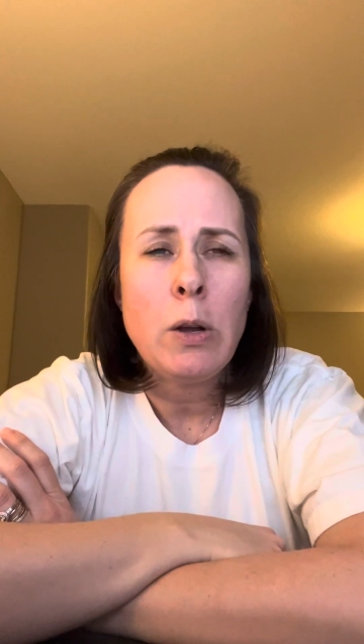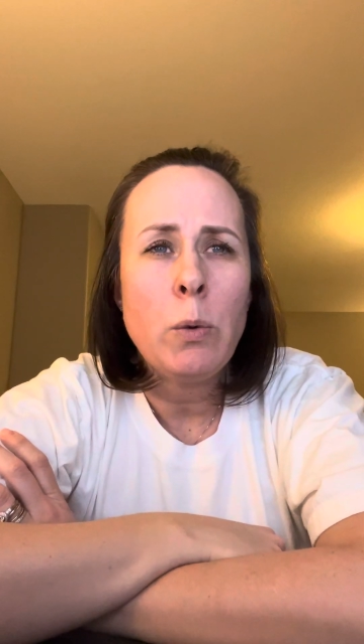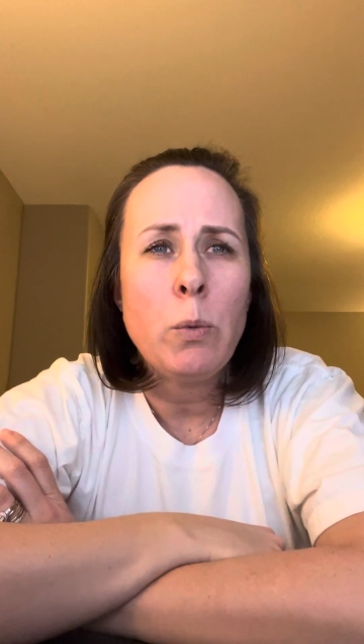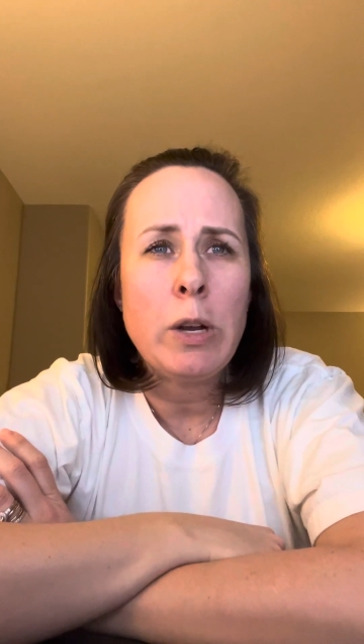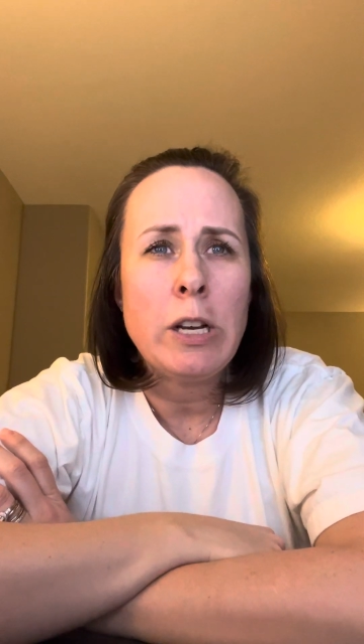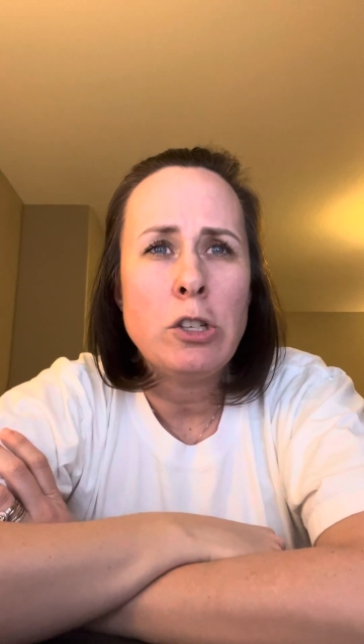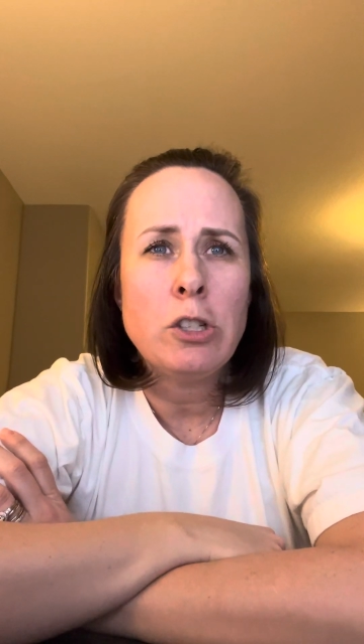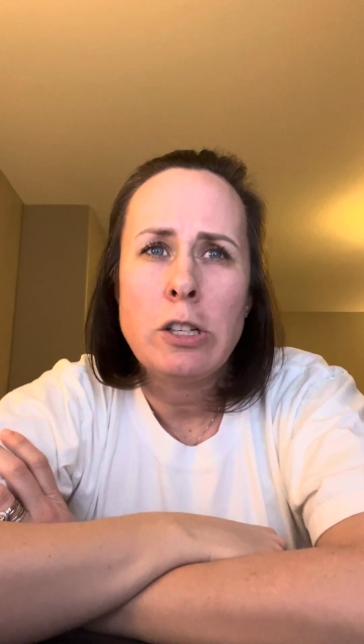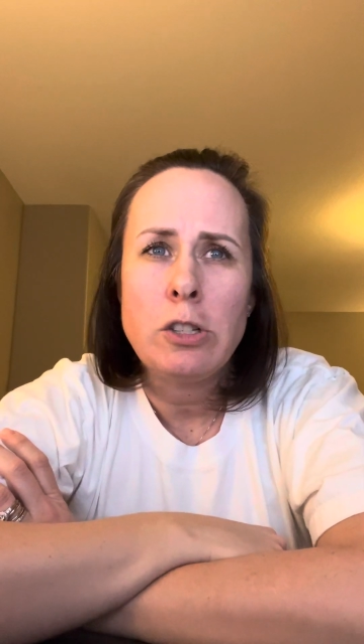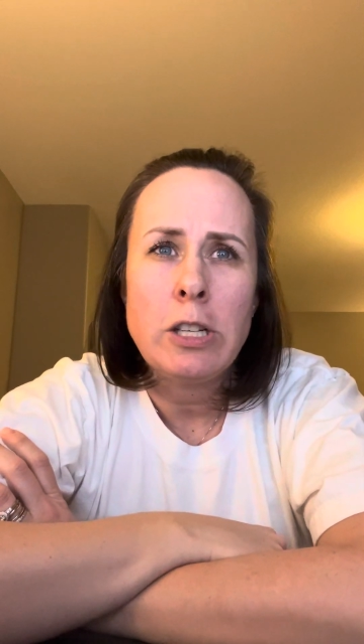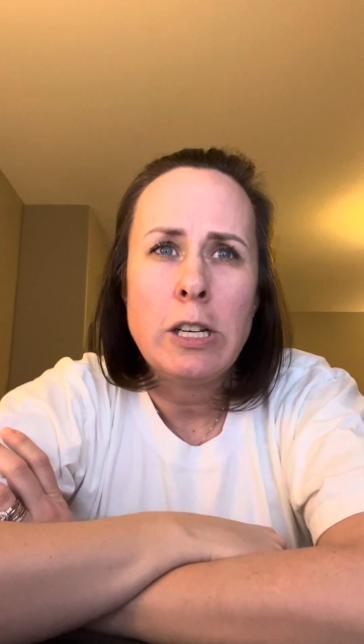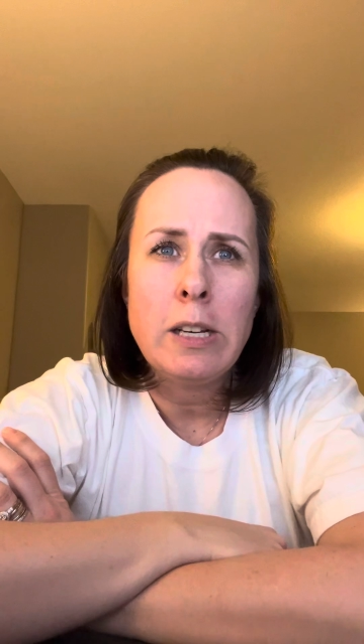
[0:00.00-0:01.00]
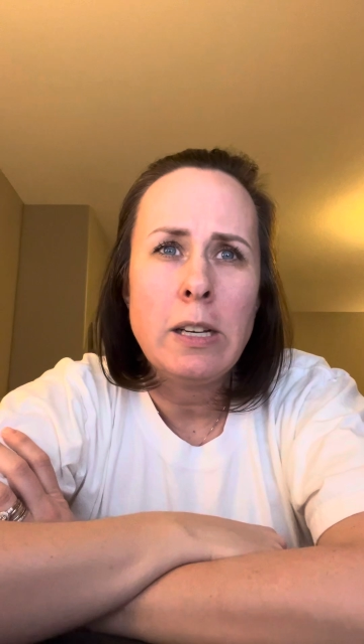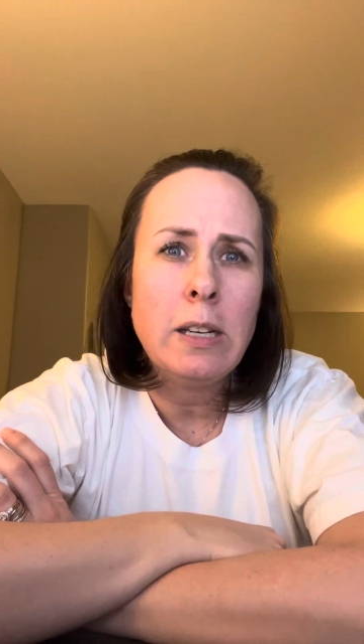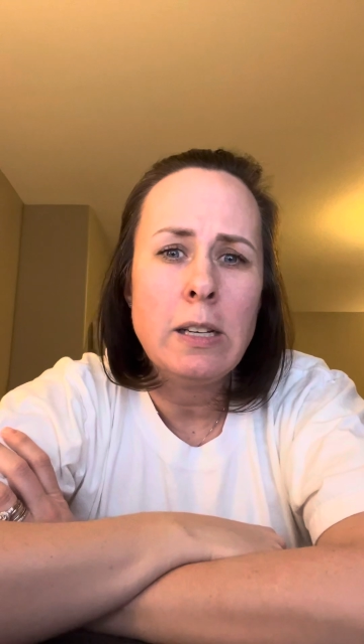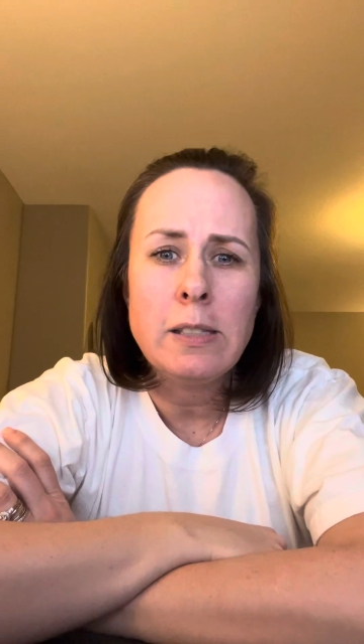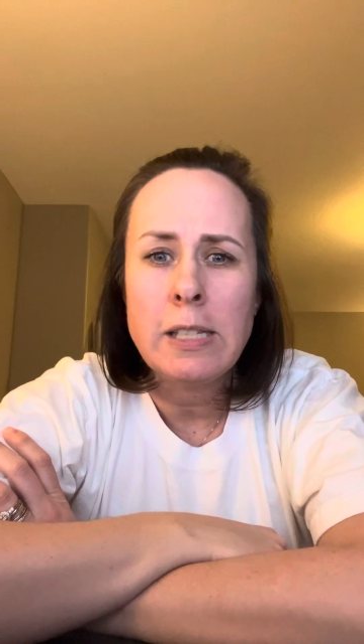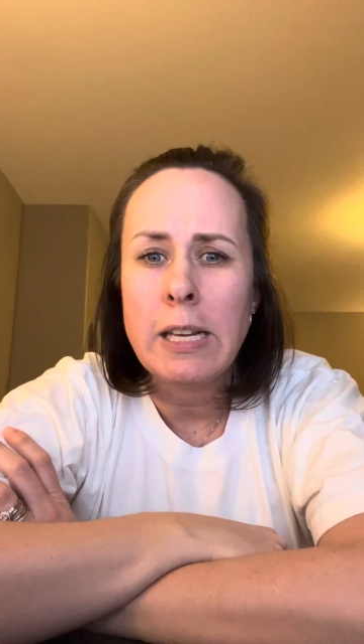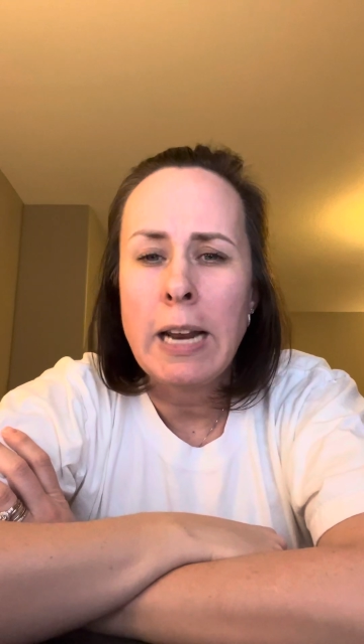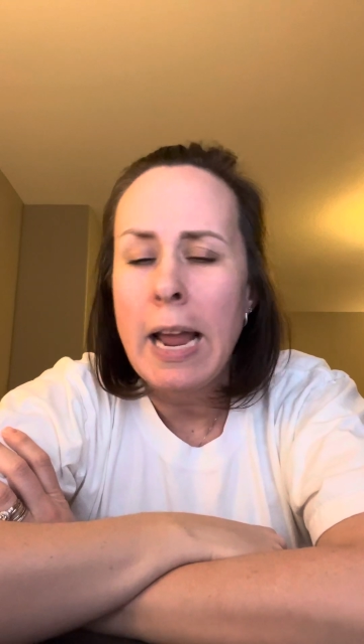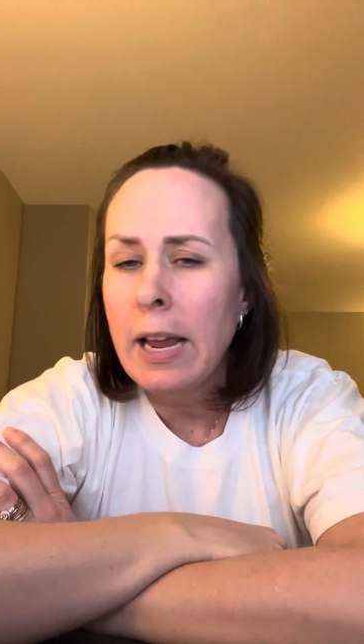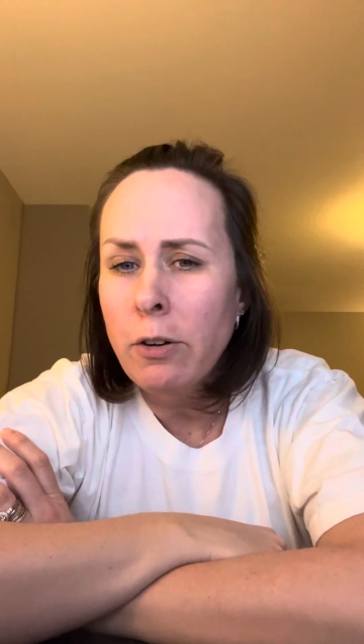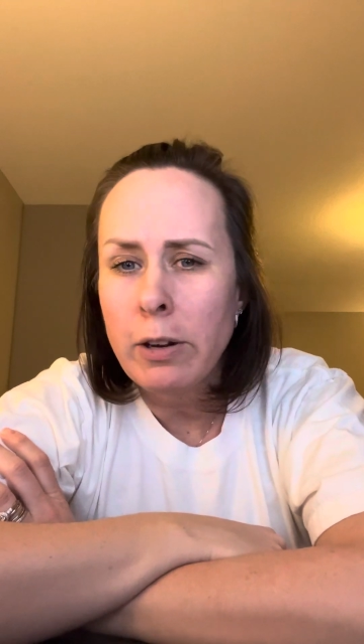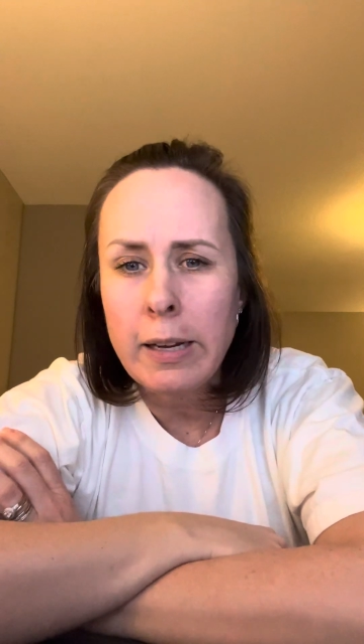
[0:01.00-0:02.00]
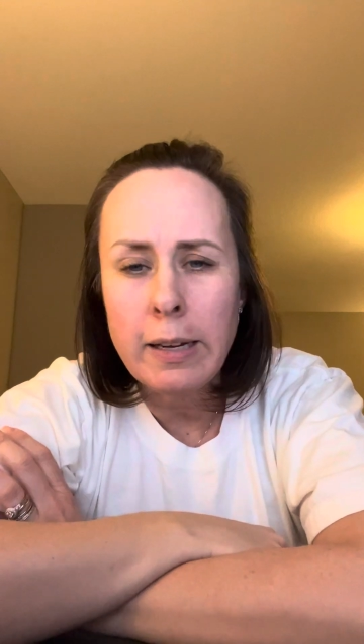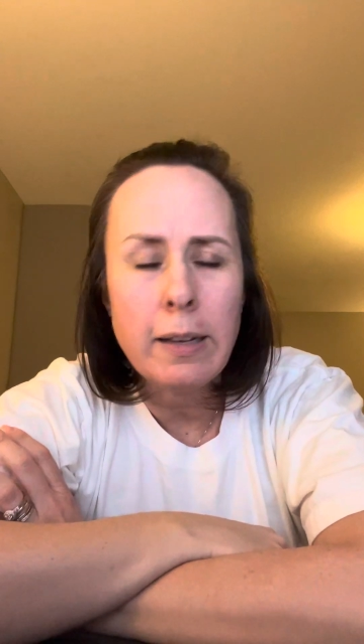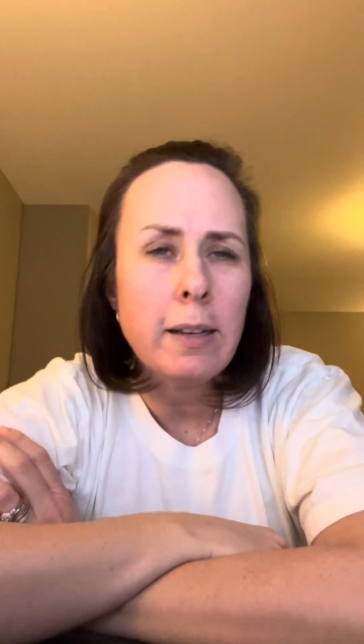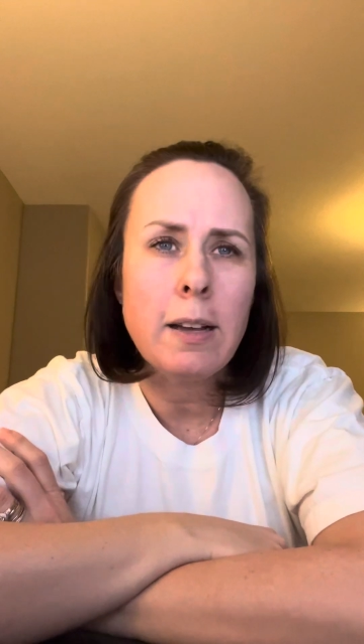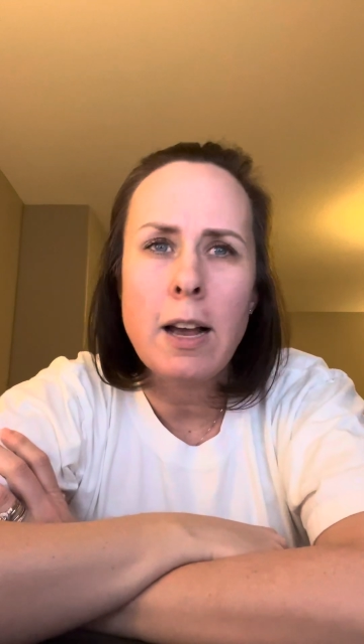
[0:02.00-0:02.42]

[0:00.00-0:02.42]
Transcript: which she said hangry.